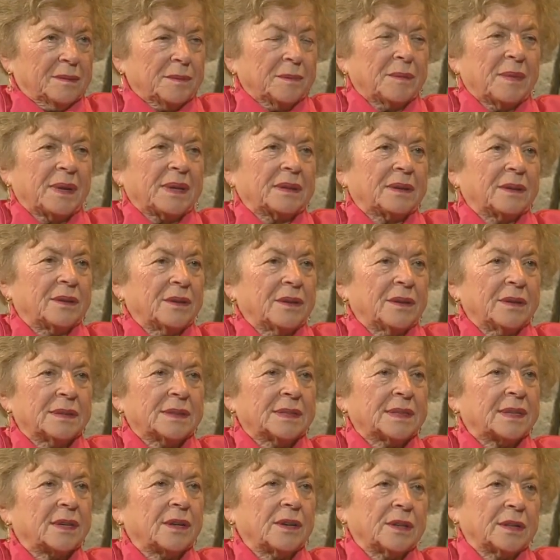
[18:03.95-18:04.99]
but
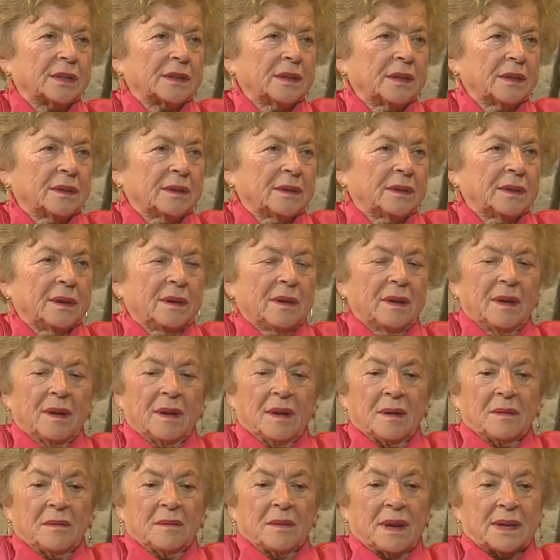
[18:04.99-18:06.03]
girls could.
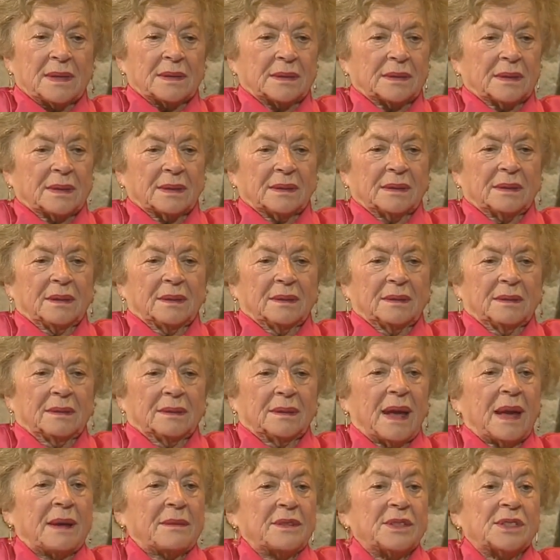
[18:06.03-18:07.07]
I,
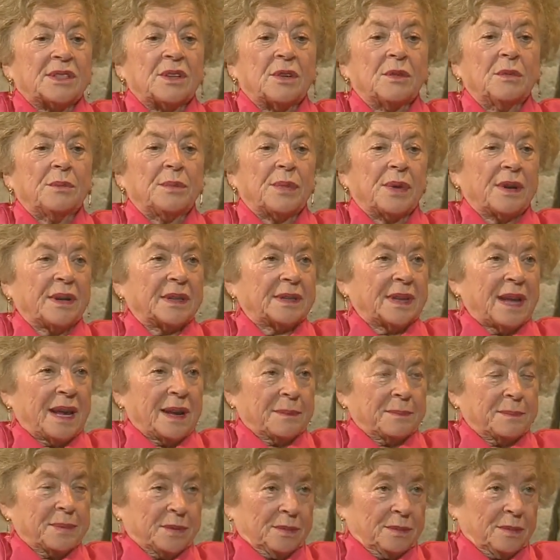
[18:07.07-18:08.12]
I was so brought
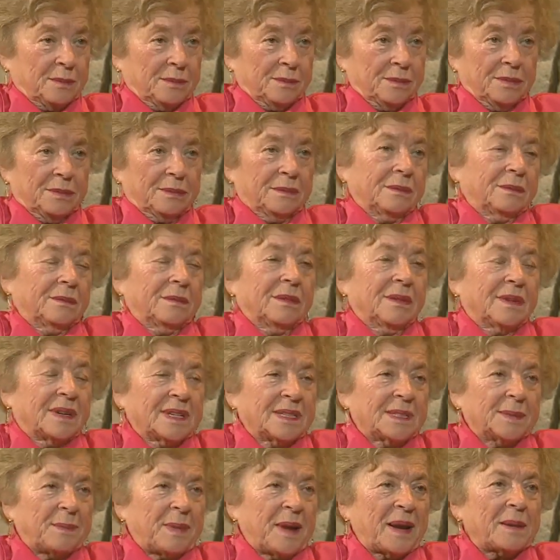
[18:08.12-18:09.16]
up to
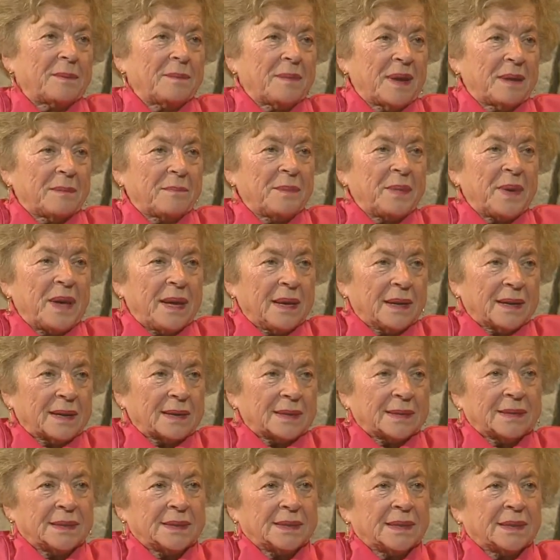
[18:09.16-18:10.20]
respect my
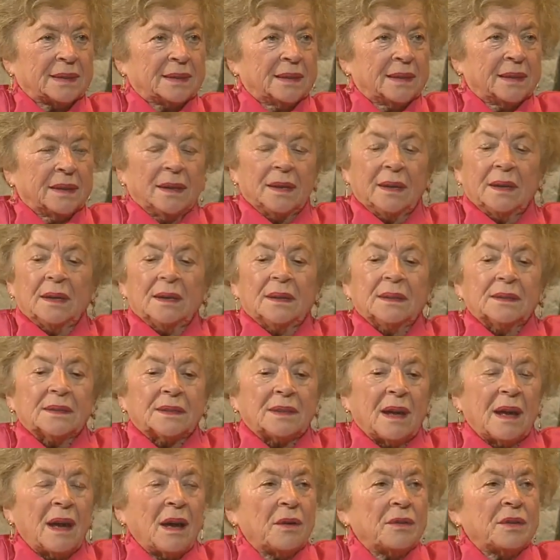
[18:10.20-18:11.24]
parents,
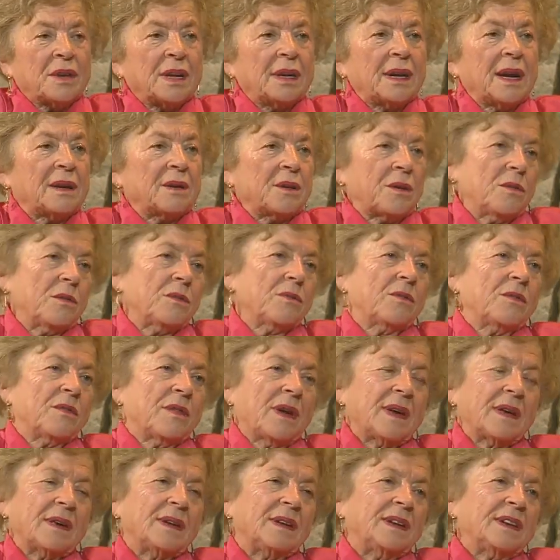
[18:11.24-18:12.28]
so how can I go
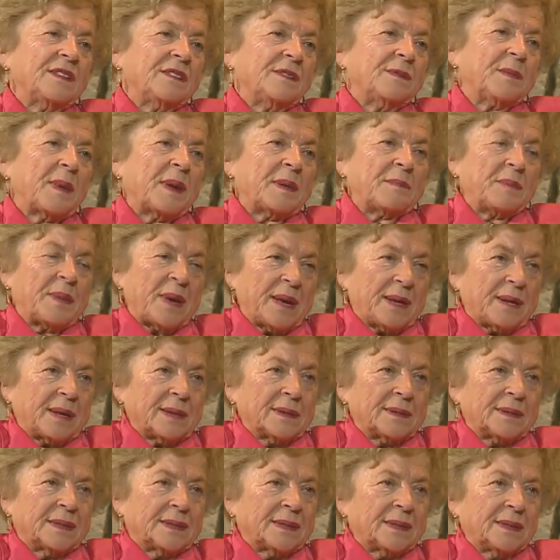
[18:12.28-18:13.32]
away and leave my
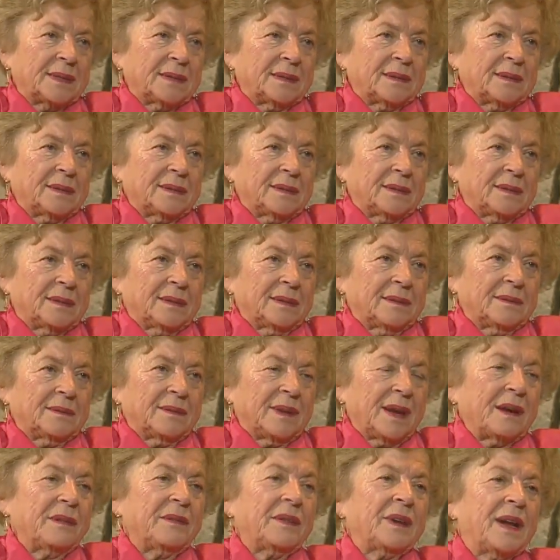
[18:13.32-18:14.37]
parents?
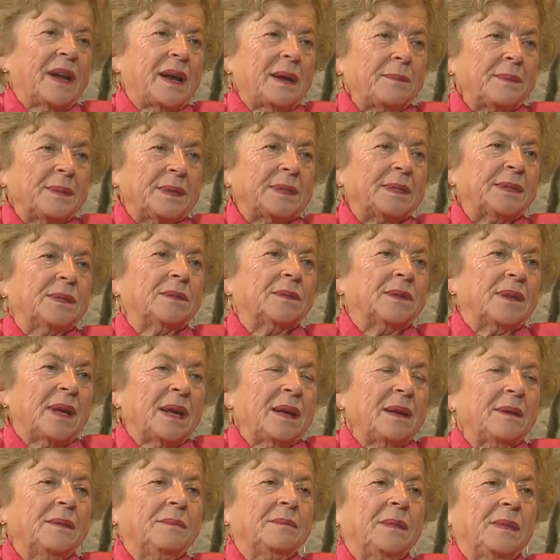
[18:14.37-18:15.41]
Whatever happens to
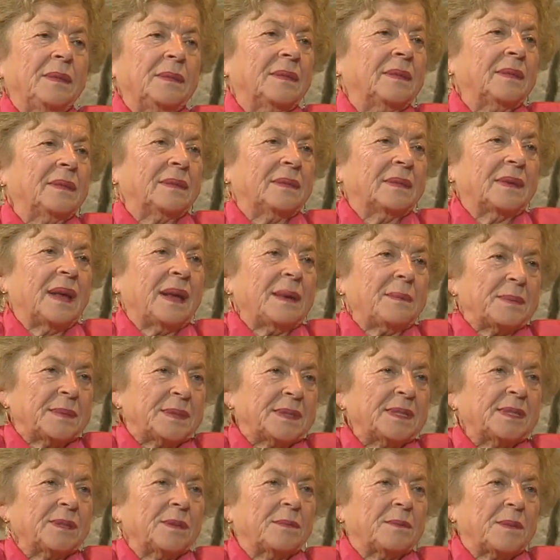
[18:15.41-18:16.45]
them,
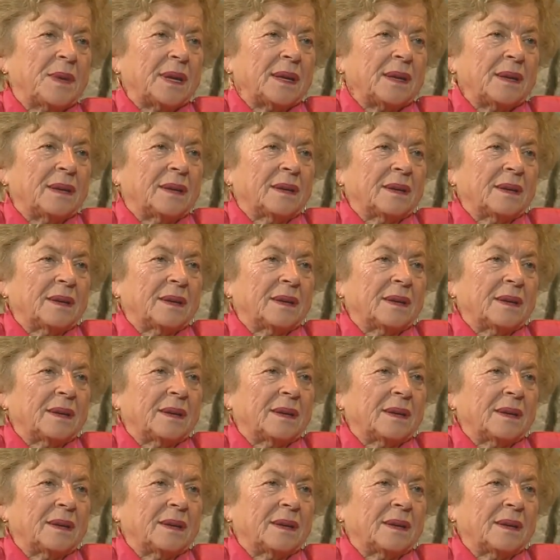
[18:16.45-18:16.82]
happens to me,